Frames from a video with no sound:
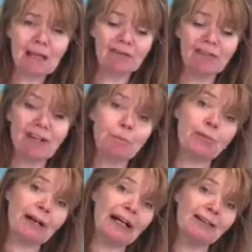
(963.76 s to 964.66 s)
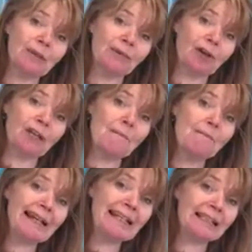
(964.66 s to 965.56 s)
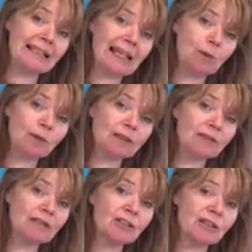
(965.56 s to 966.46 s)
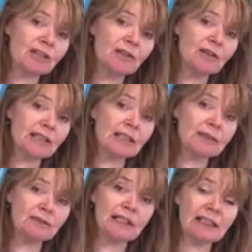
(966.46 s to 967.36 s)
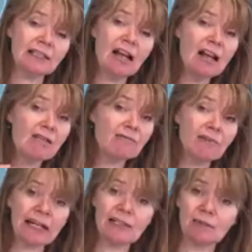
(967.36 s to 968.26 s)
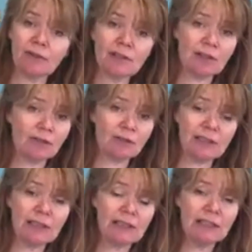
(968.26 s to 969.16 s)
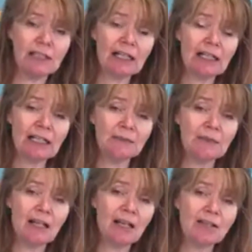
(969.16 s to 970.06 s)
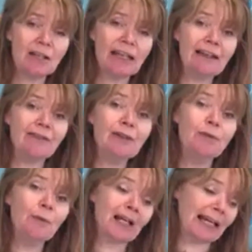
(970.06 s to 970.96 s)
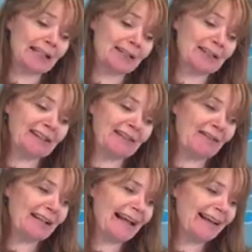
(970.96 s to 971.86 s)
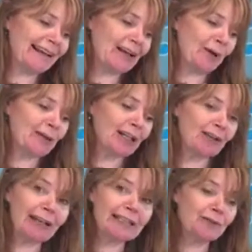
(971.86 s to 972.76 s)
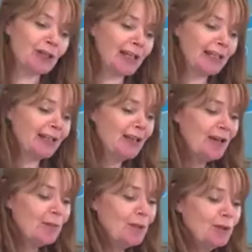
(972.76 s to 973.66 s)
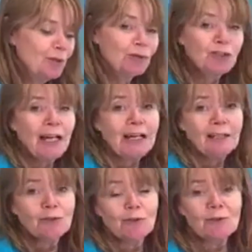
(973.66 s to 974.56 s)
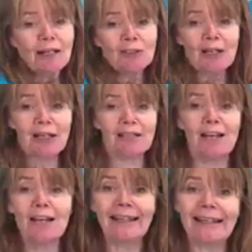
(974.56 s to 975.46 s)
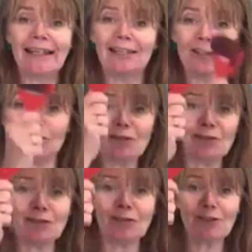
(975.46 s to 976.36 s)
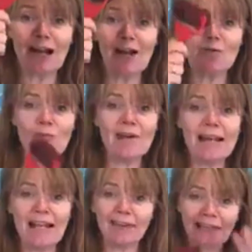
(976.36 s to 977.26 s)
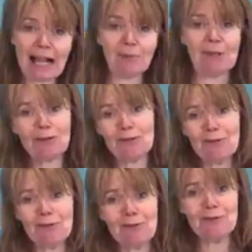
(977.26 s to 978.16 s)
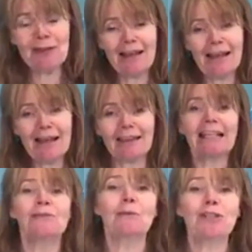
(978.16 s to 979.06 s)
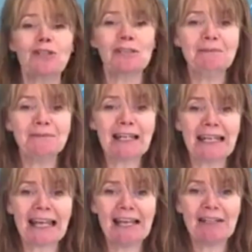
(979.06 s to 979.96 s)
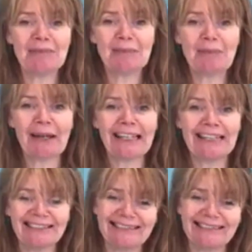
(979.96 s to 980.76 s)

I feel very proud that we've got an amazing network of franchise owners delivering this right across the country. So if you would like to go on a creative journey with your child or grandchild, get in touch and we'd love to help you. Thanks for watching. Take care. Bye bye.